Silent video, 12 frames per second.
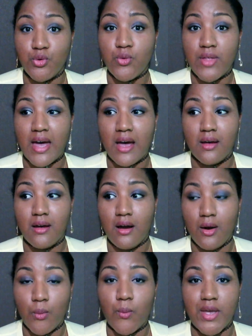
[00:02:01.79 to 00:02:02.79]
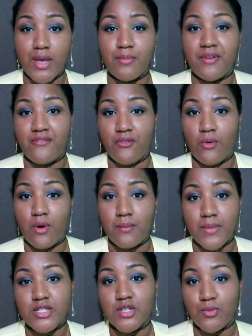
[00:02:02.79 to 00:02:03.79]
do that a week before
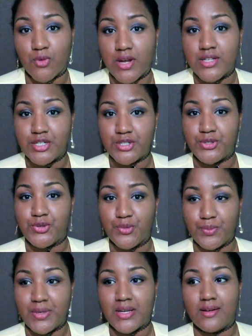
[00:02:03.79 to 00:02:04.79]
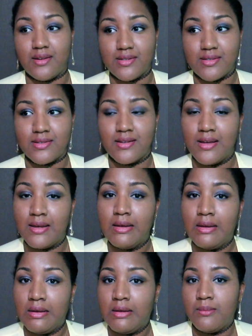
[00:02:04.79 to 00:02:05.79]
midterm grades are due, because
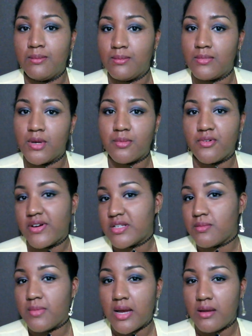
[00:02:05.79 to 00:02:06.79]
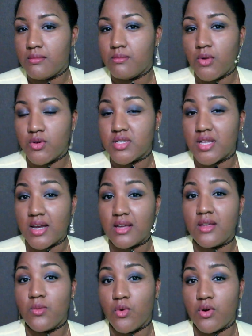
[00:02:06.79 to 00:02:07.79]
your professor most
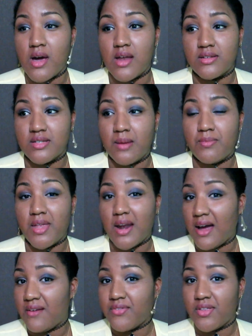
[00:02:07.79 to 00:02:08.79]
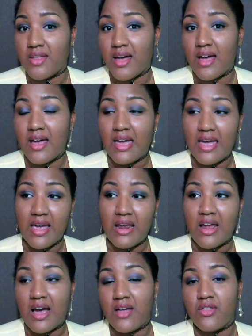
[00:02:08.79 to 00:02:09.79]
likely will not accept it after that,
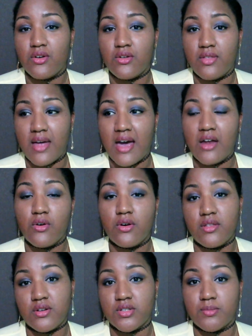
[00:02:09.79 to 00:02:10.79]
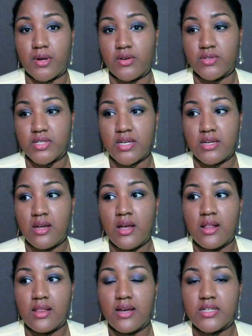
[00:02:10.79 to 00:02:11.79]
and either that or there's a penalty.
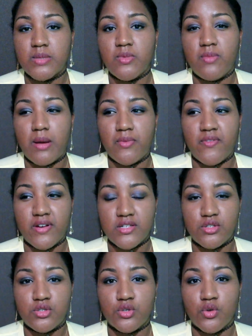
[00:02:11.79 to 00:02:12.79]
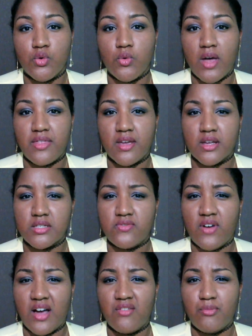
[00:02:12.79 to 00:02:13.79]
Like some of my professors do, I think it's
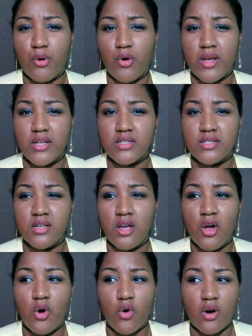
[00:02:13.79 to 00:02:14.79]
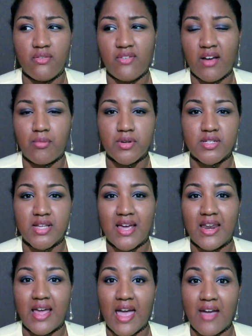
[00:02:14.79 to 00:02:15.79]
5 points or
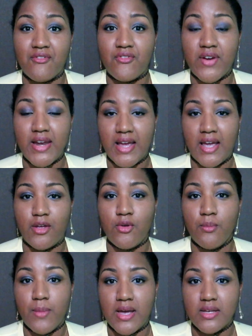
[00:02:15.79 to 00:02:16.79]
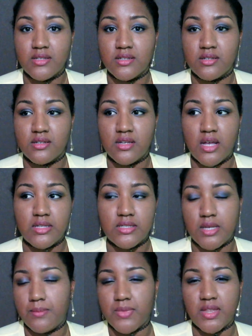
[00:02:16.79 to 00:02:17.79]
5% every day you miss. It's
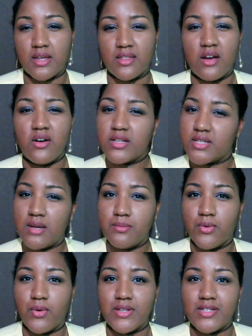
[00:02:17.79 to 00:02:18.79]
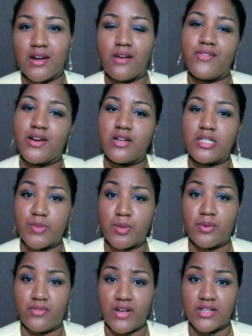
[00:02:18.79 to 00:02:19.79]
something like that, or 10 points. It all varies per
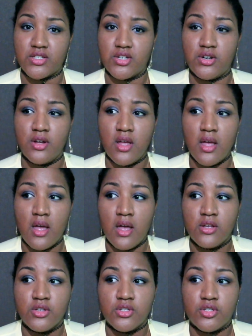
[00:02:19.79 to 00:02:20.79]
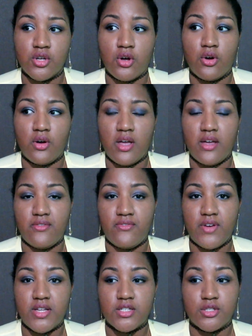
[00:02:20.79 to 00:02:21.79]
professor. So
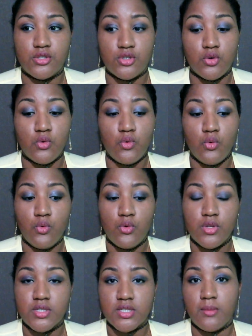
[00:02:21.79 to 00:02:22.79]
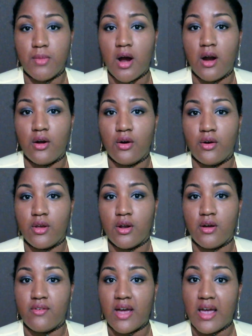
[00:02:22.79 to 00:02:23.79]
if it's due tomorrow,
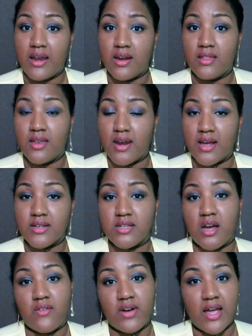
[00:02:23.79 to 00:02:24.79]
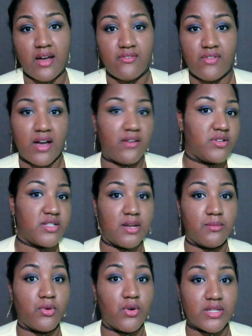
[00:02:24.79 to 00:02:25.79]
if I hand it in the next day, I already have 5 or
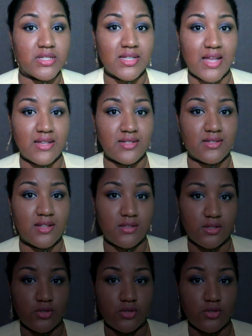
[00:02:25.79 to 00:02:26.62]
10 points less than the